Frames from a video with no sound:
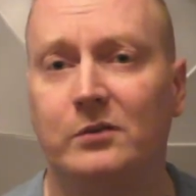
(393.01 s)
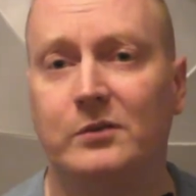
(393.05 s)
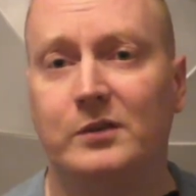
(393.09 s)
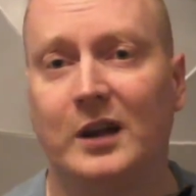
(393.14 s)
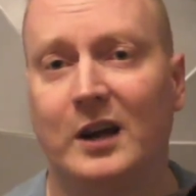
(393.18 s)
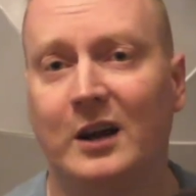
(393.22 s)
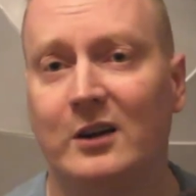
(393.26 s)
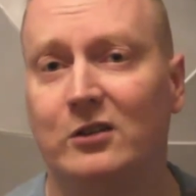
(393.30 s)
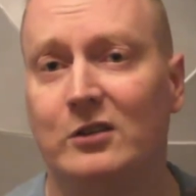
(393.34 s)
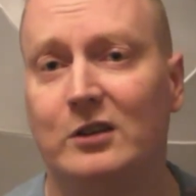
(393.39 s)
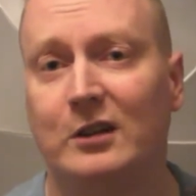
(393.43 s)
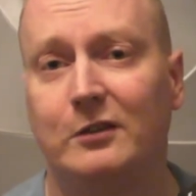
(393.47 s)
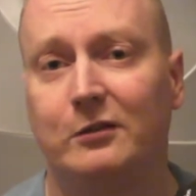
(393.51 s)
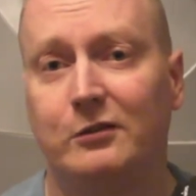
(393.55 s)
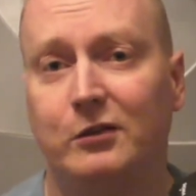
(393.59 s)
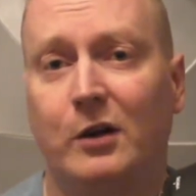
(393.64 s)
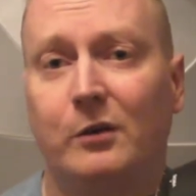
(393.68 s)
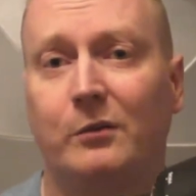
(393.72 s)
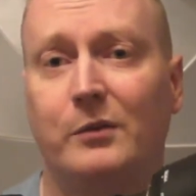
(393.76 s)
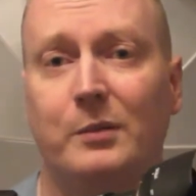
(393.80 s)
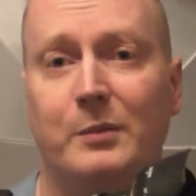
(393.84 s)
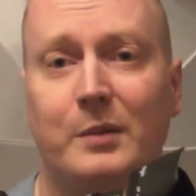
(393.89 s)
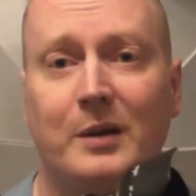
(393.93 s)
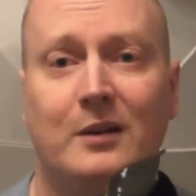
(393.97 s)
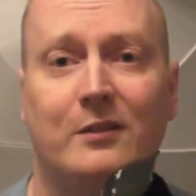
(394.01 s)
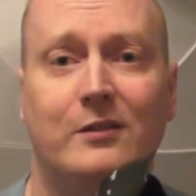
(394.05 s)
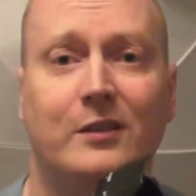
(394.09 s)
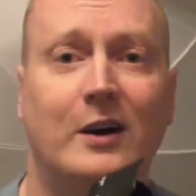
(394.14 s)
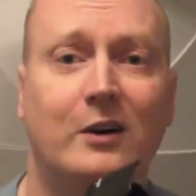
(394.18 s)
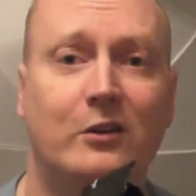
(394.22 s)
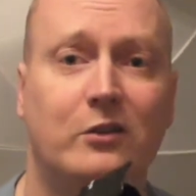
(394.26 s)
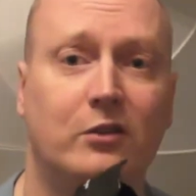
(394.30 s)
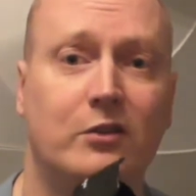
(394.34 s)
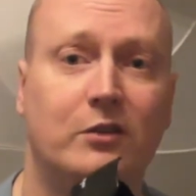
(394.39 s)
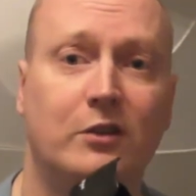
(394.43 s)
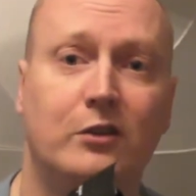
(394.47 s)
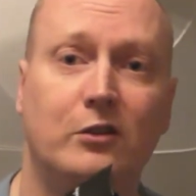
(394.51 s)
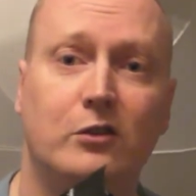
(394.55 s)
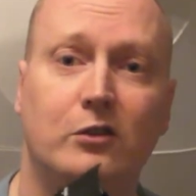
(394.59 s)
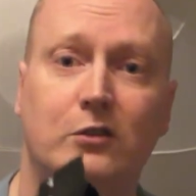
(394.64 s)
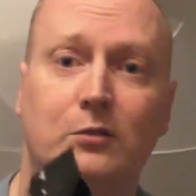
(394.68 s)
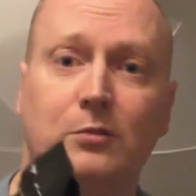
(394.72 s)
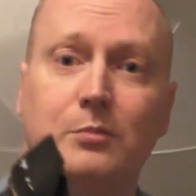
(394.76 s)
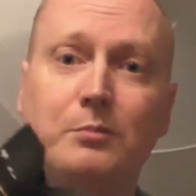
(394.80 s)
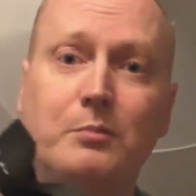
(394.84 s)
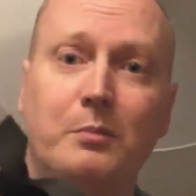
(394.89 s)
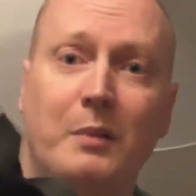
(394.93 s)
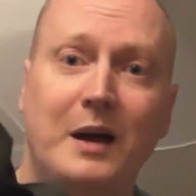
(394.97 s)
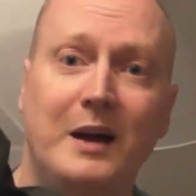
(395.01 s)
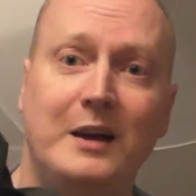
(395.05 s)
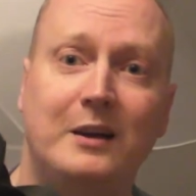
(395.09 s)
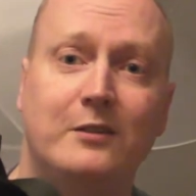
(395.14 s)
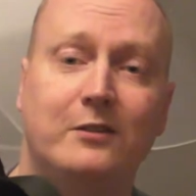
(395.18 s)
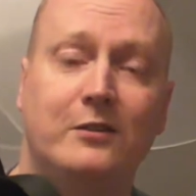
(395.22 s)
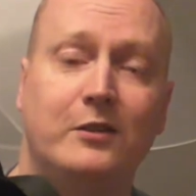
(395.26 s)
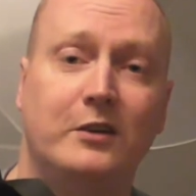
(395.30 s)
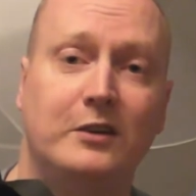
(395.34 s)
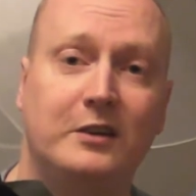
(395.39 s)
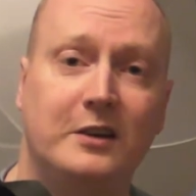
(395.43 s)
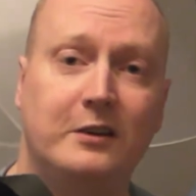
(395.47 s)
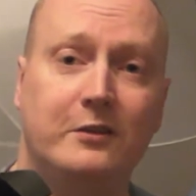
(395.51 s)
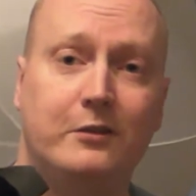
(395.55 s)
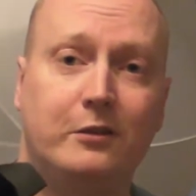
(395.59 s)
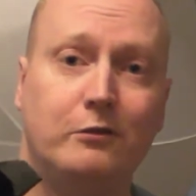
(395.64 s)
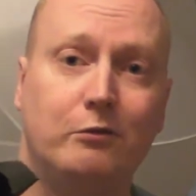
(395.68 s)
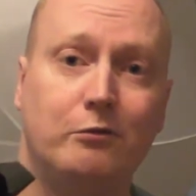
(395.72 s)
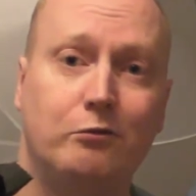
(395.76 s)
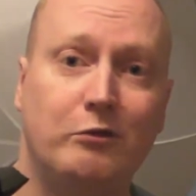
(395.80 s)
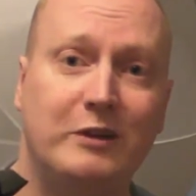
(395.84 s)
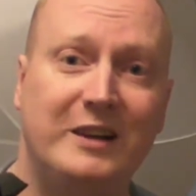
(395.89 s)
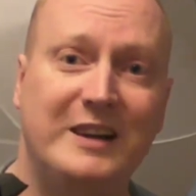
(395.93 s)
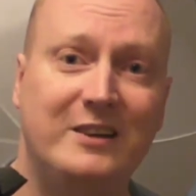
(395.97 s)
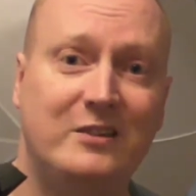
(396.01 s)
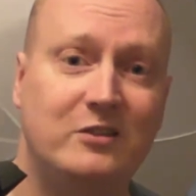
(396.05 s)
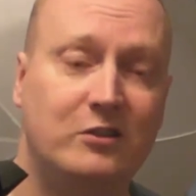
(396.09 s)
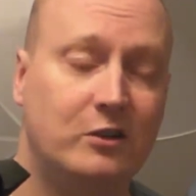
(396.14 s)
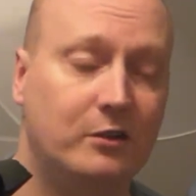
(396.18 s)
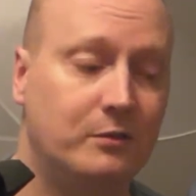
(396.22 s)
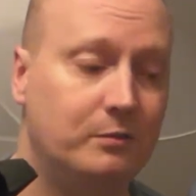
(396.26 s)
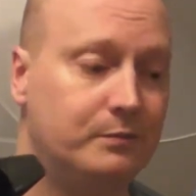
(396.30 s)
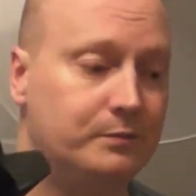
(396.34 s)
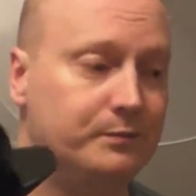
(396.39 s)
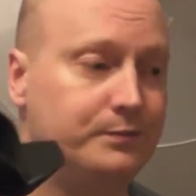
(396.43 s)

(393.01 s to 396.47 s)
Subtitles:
They're actually from the manufacturer. They're just made for a different region.